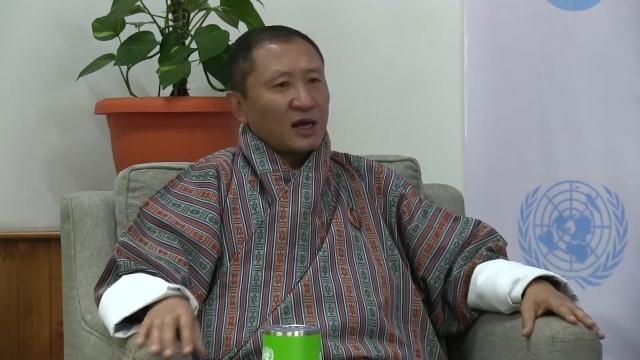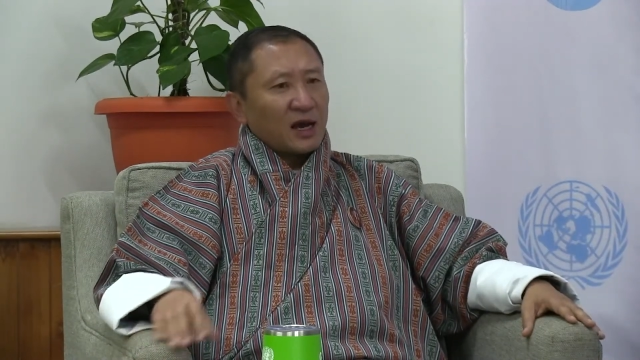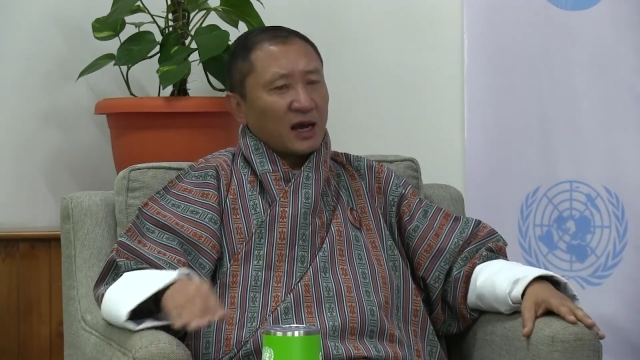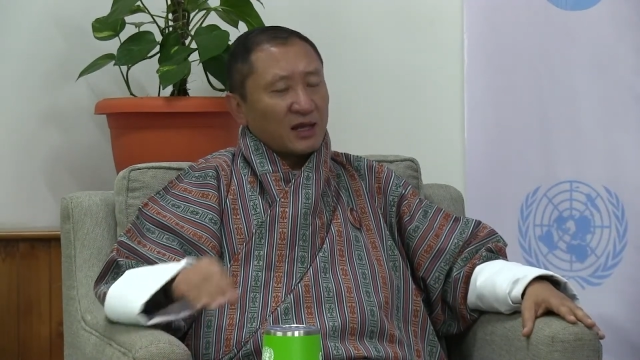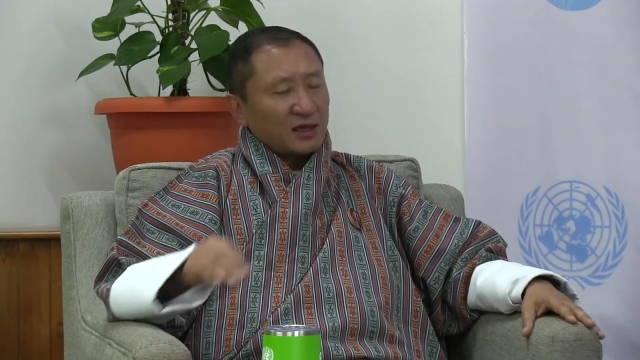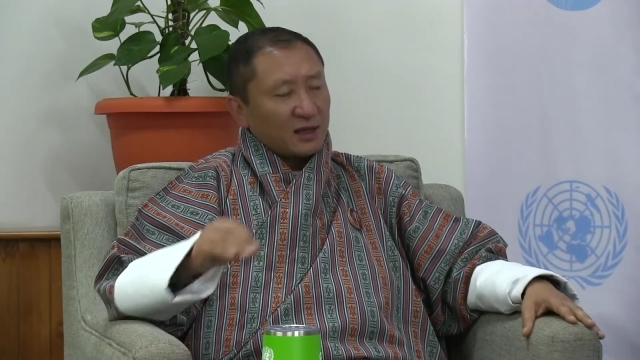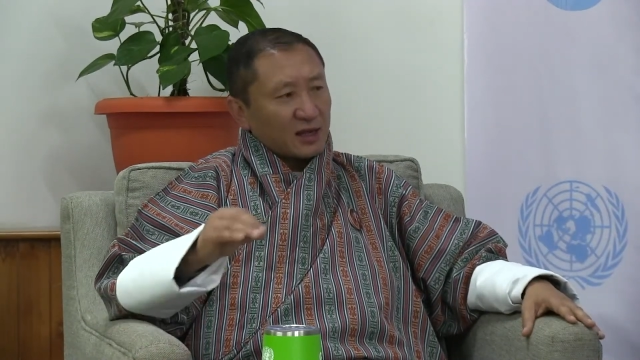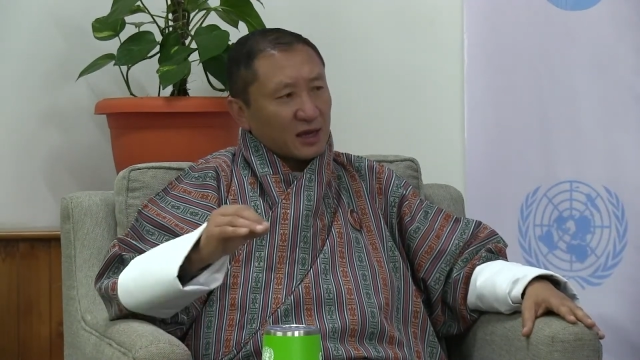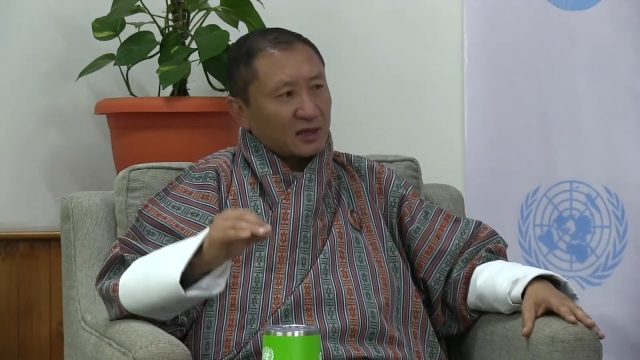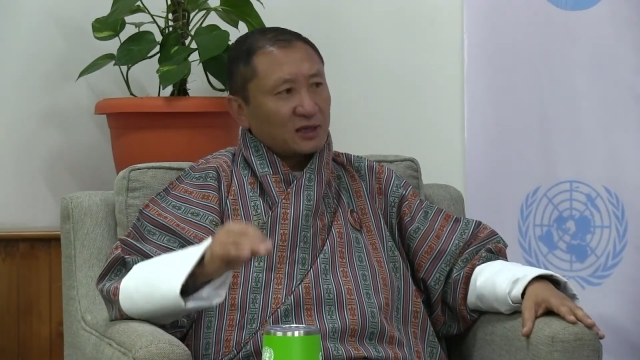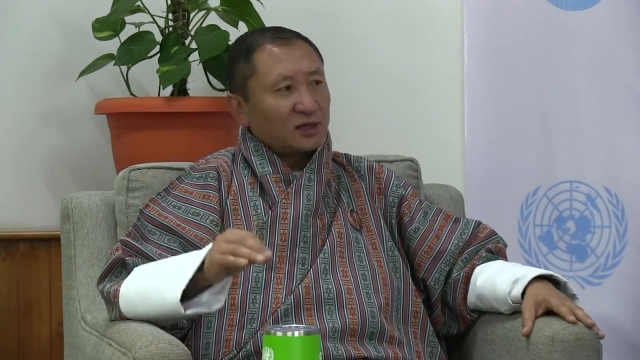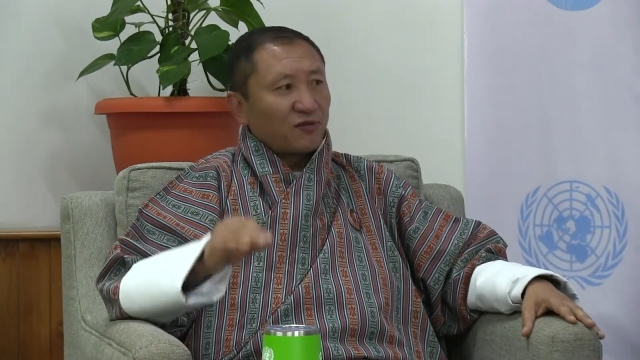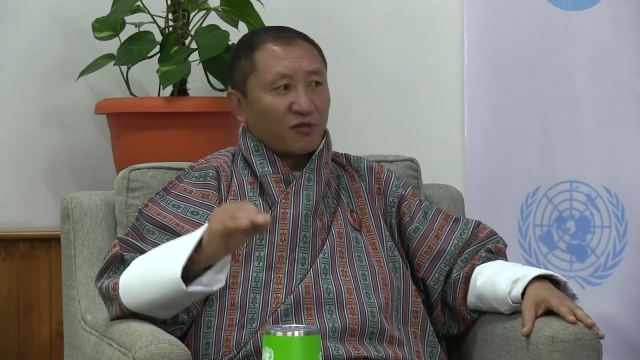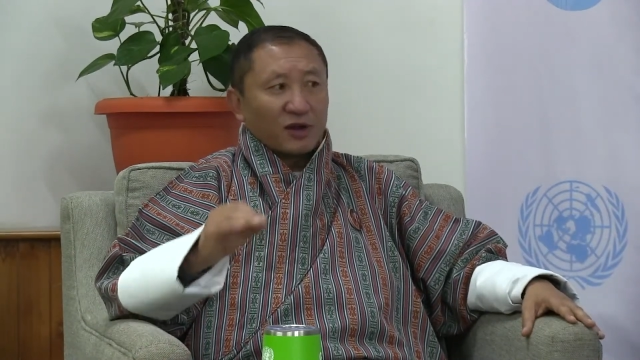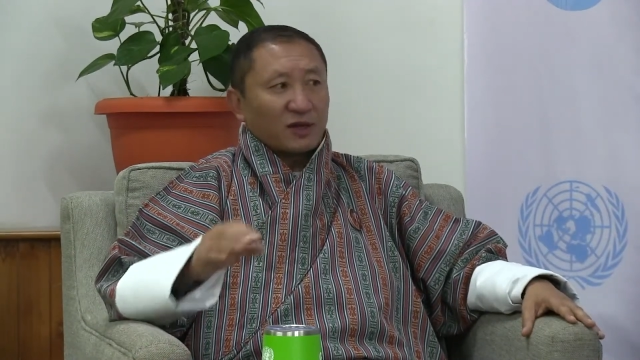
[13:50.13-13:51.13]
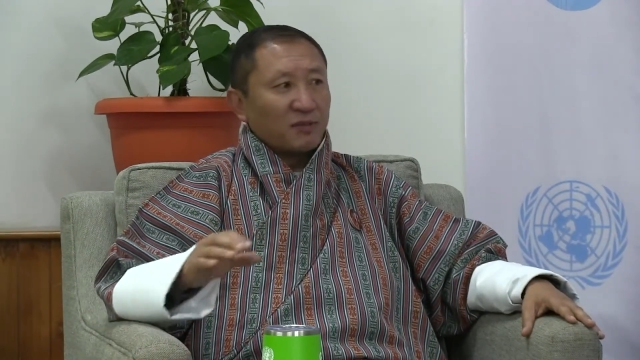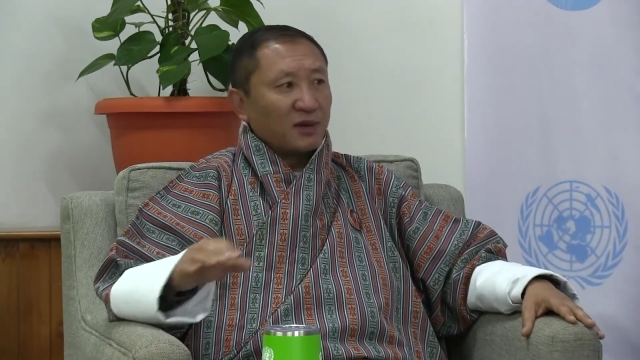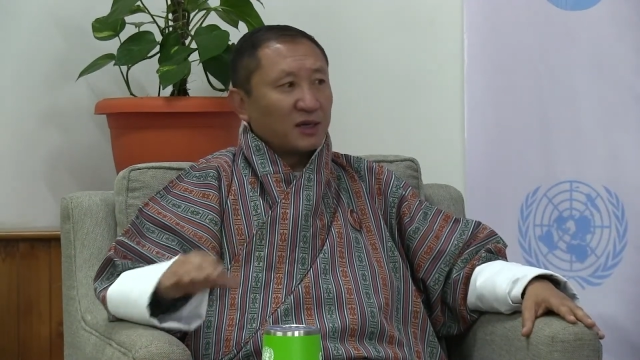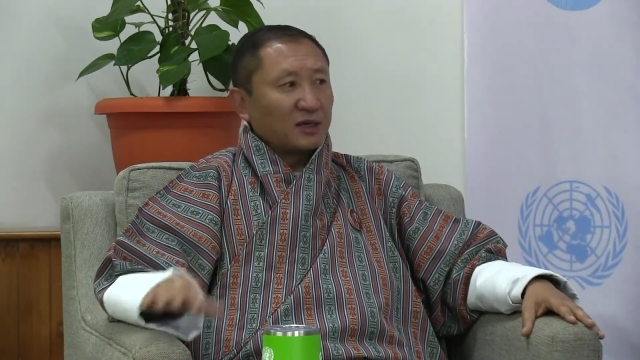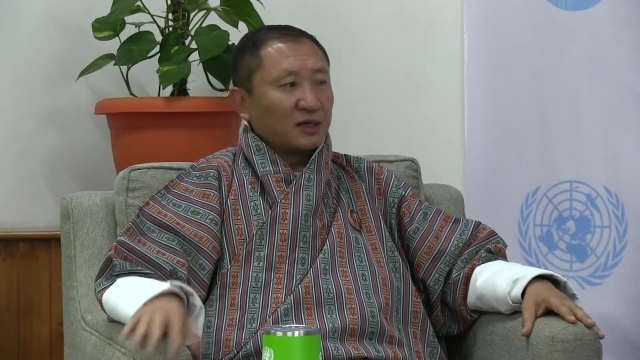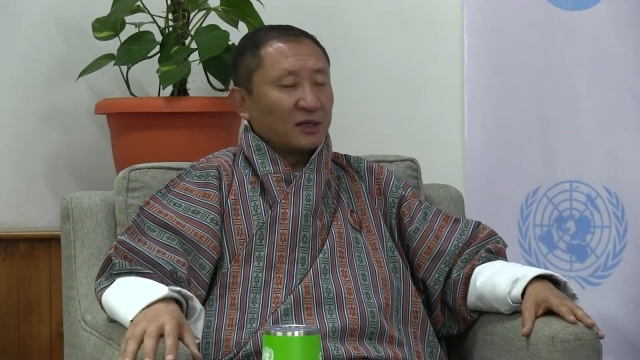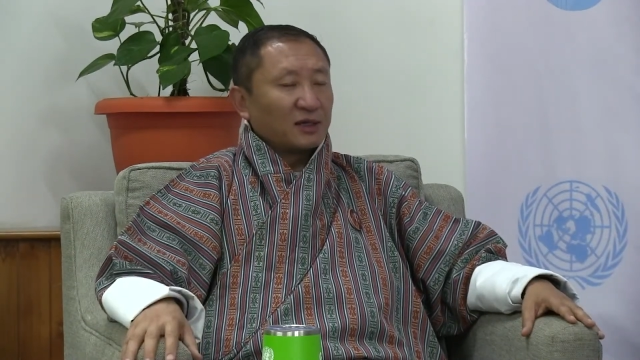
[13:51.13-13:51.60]
I think that is
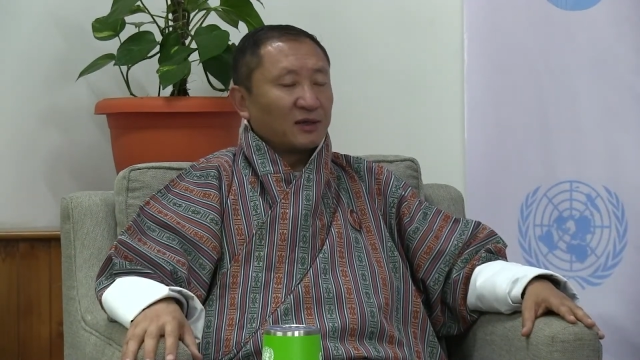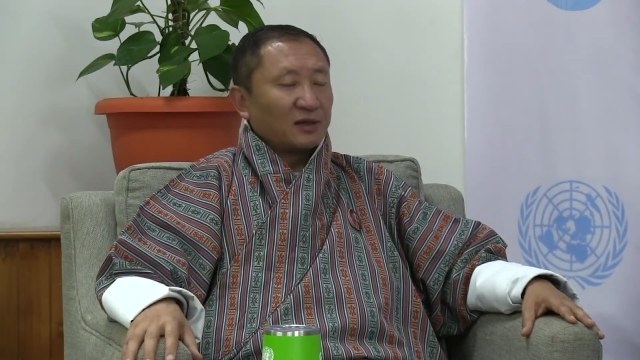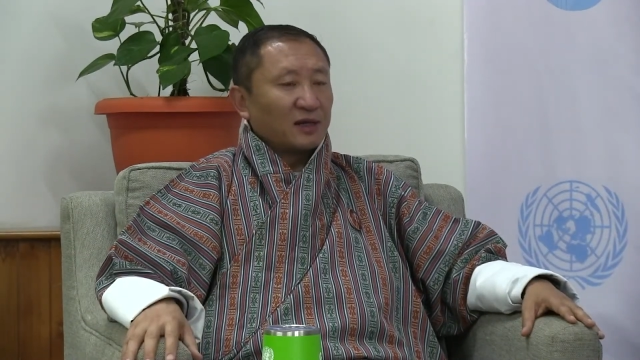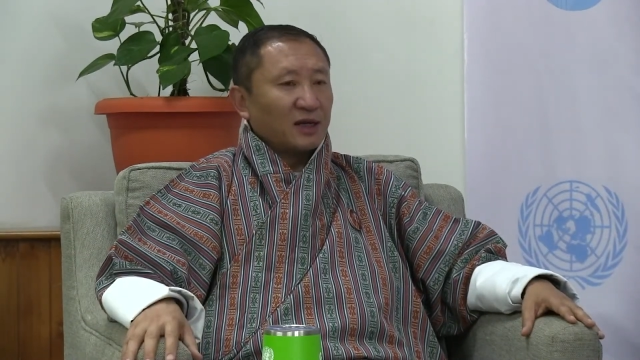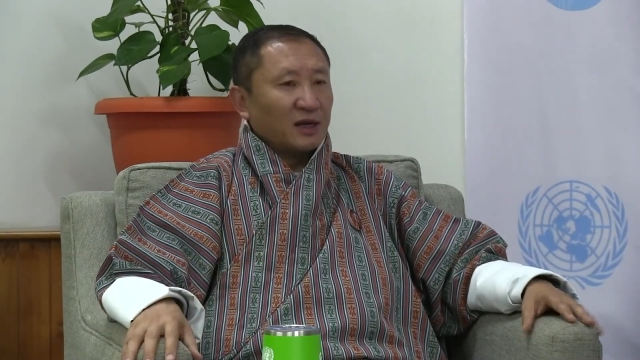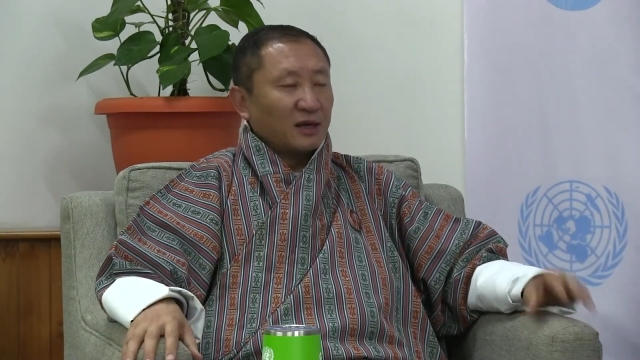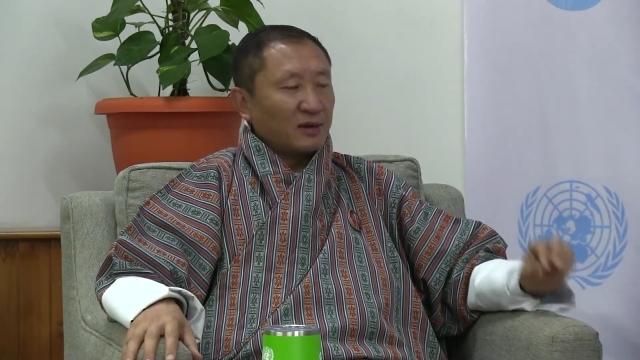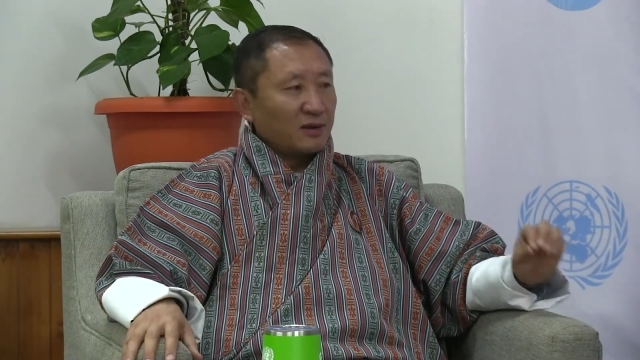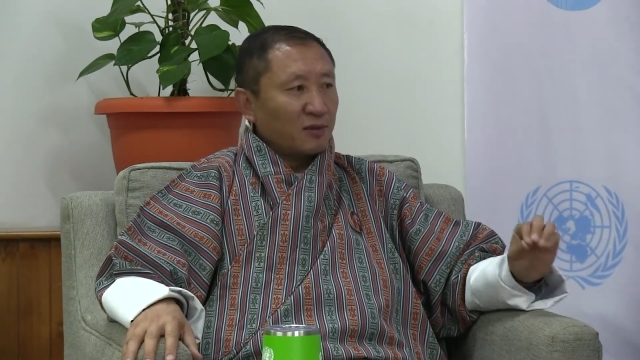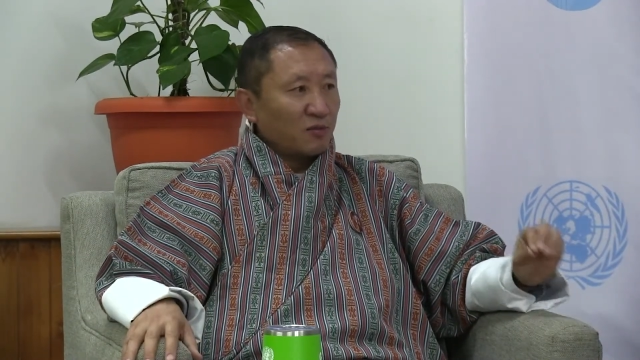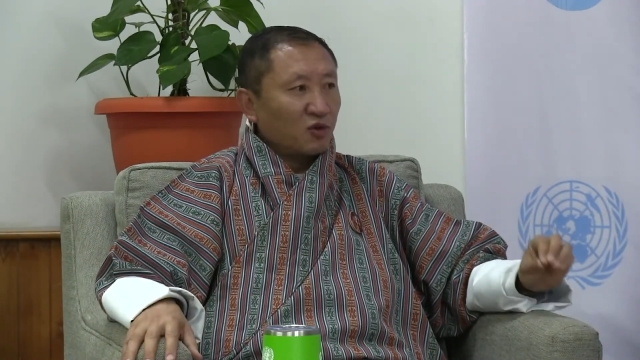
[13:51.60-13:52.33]
fundamental, the